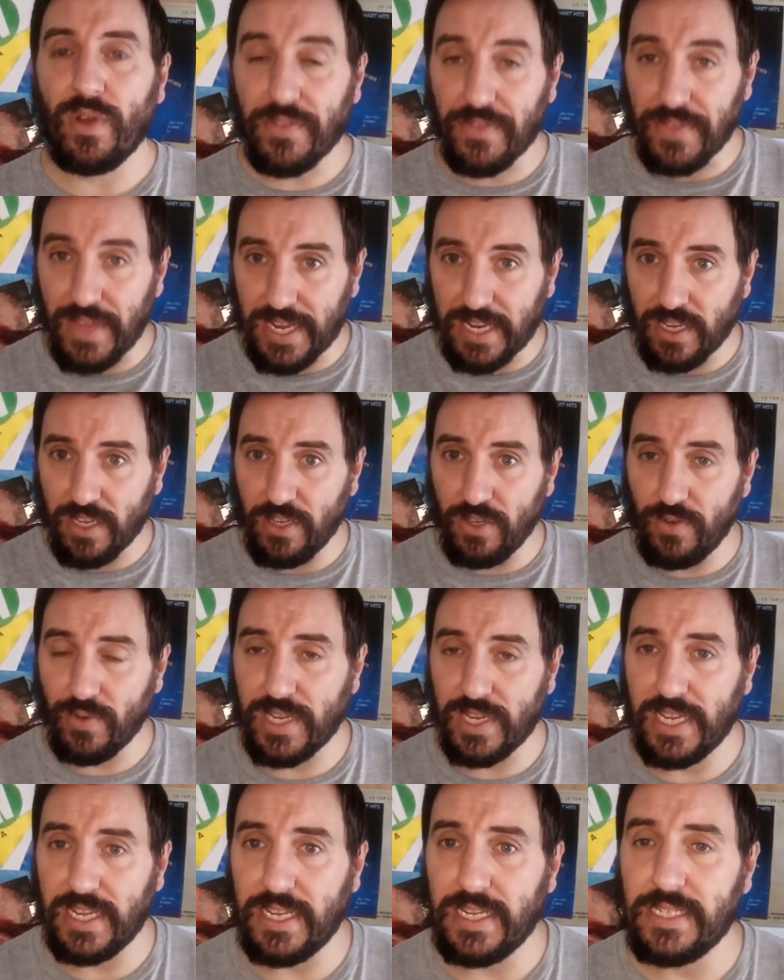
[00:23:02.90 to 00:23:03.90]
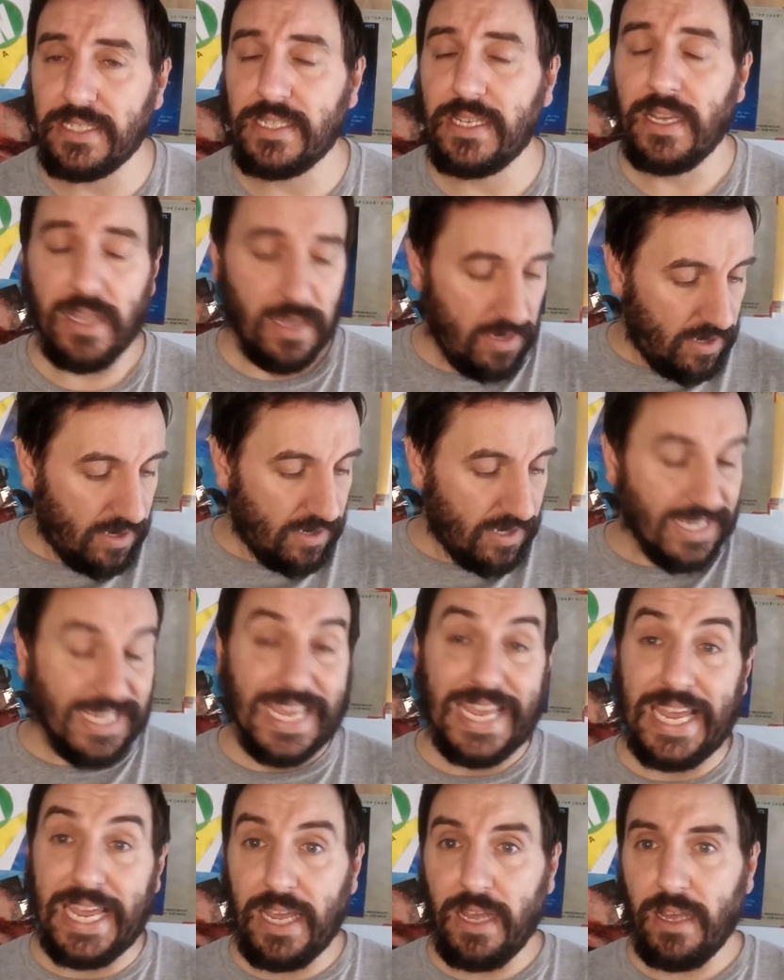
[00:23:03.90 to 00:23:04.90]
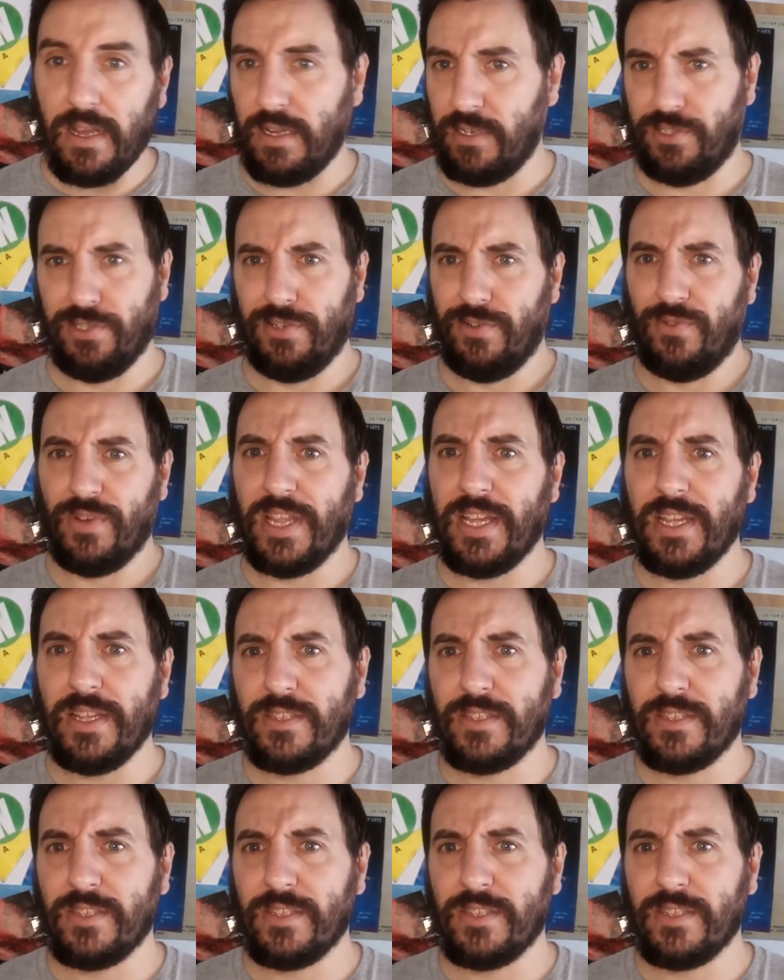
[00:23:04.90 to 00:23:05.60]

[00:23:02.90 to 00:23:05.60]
thank you, Kate. Kay, I should know that.